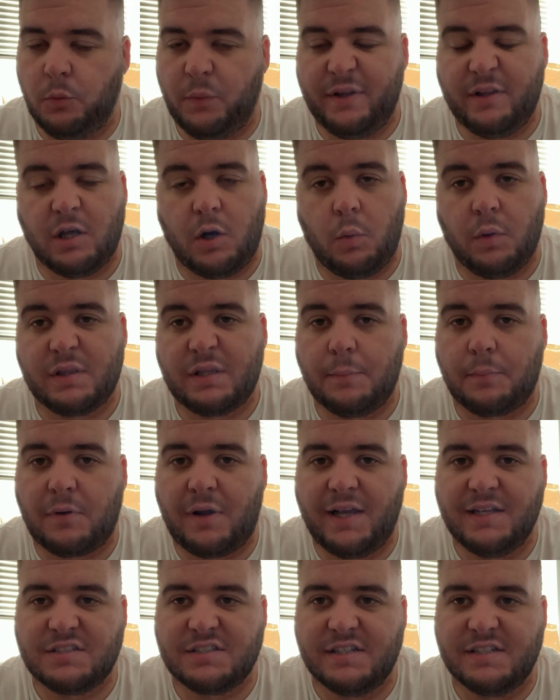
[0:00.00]
We know what the
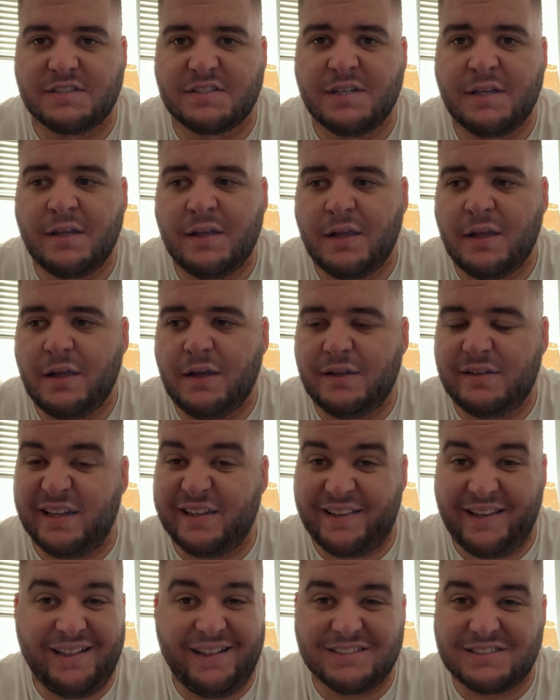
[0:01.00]
price is. The
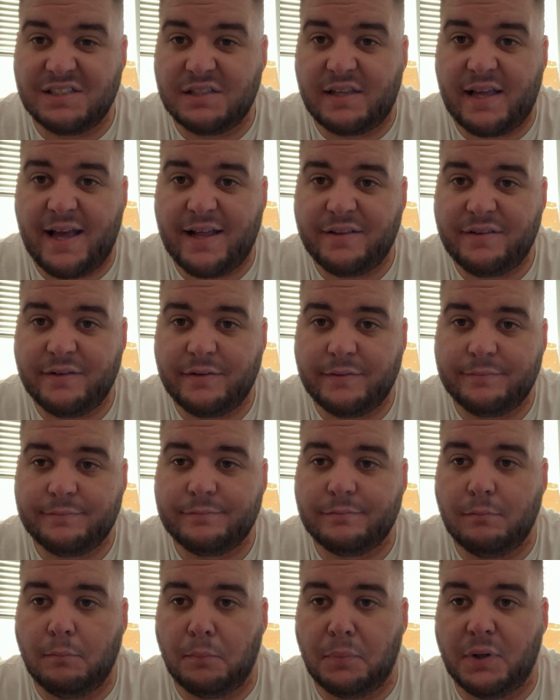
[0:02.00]
deal isn't dead,
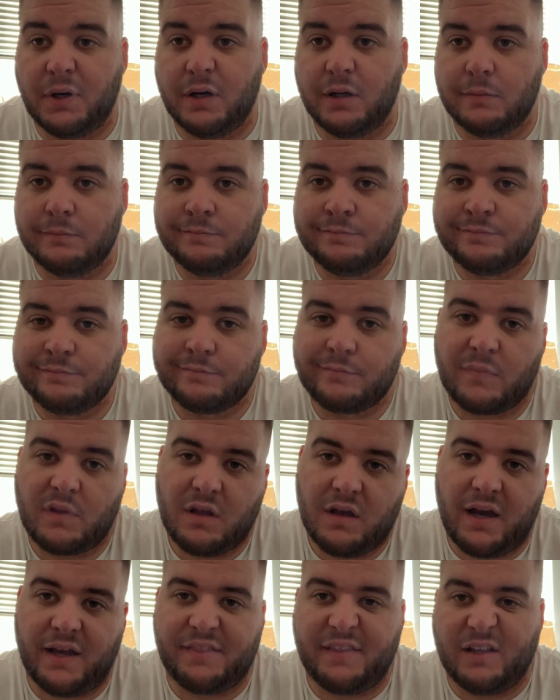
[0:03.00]
but
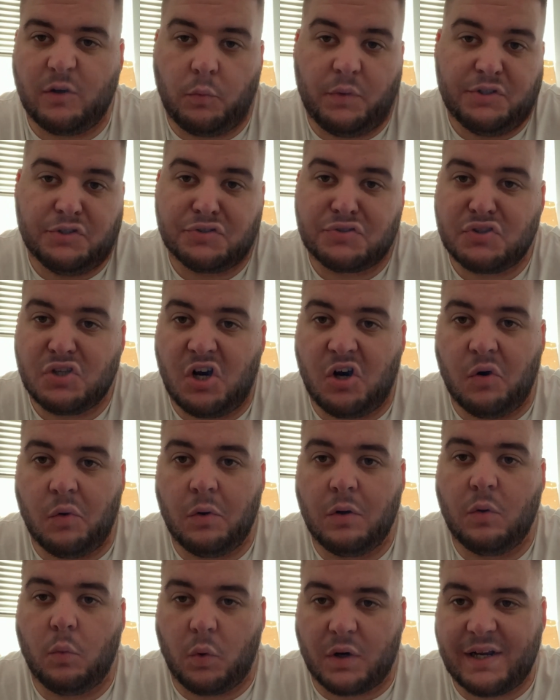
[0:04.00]
I think we just
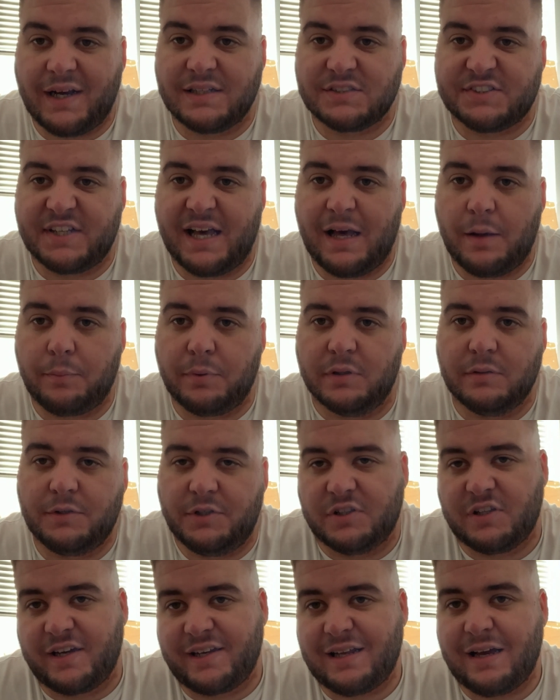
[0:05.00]
know what has to happen.
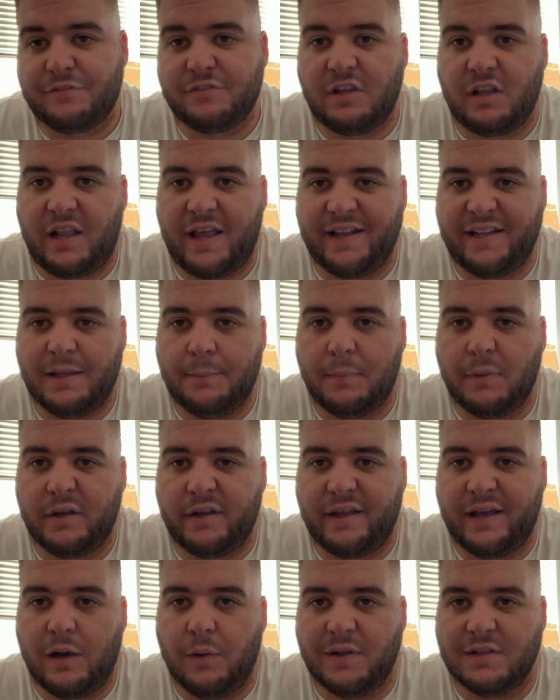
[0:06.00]
United have to lay the
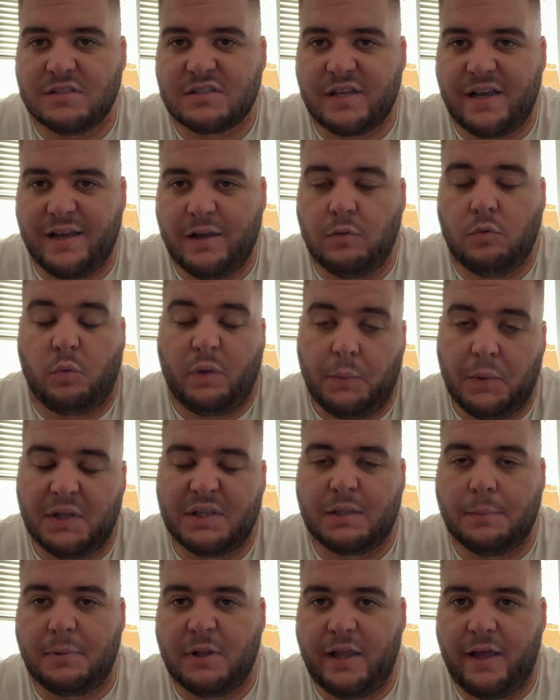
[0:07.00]
money out and say, we want
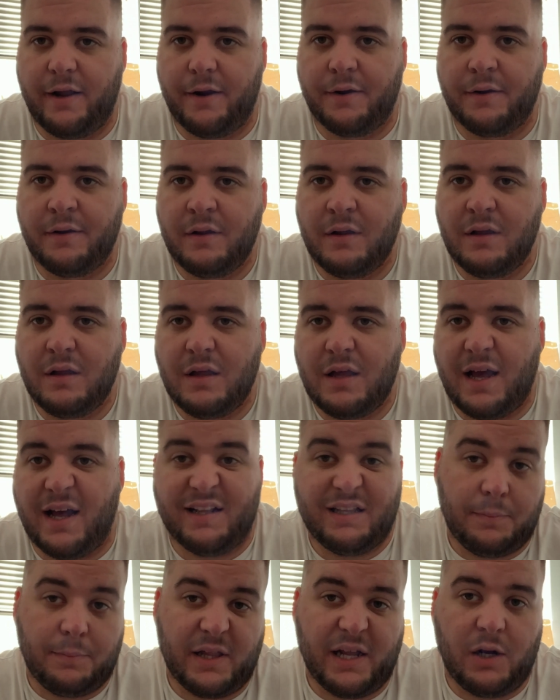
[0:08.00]
the player,
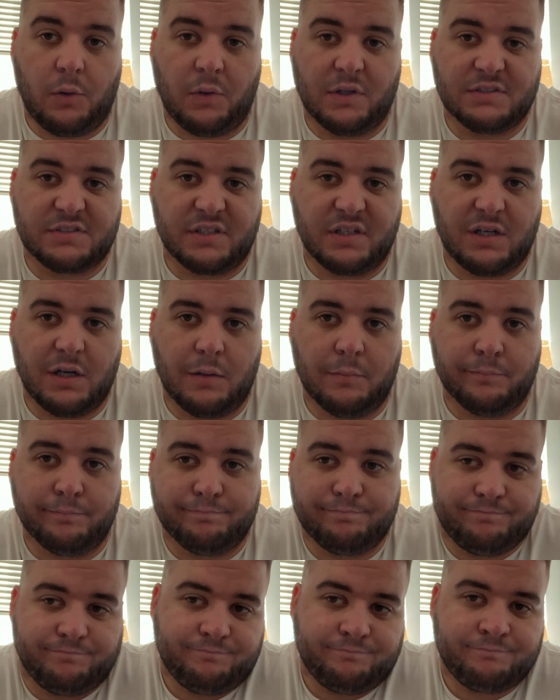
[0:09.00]
and the player wants to come.
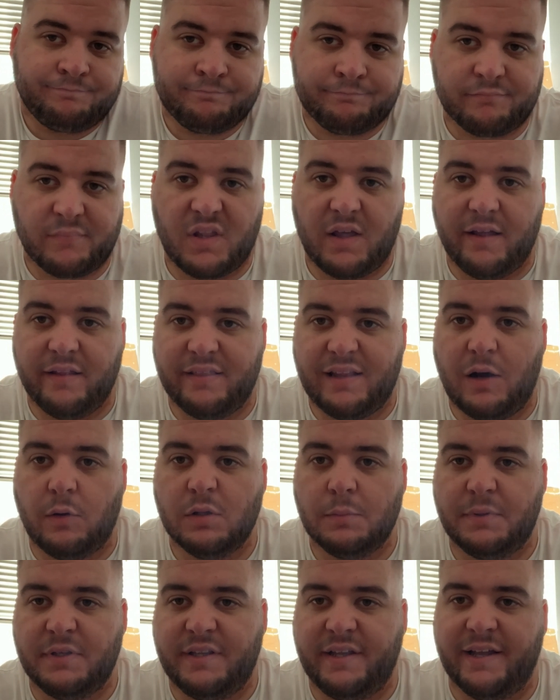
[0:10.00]
And that
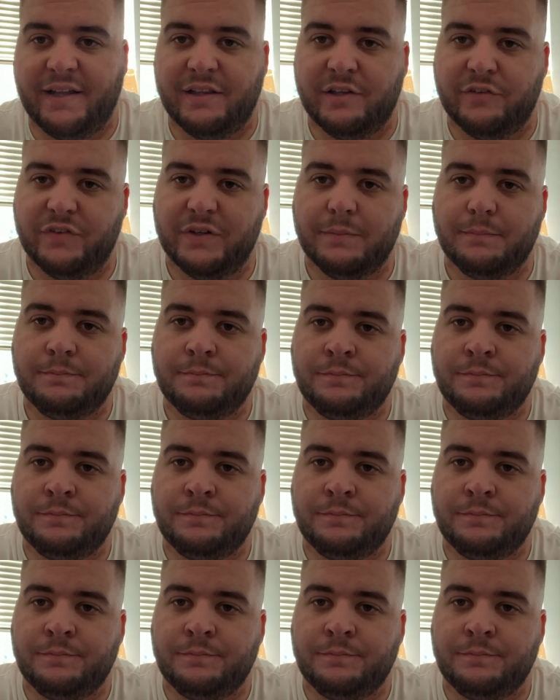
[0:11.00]
will be the end of it.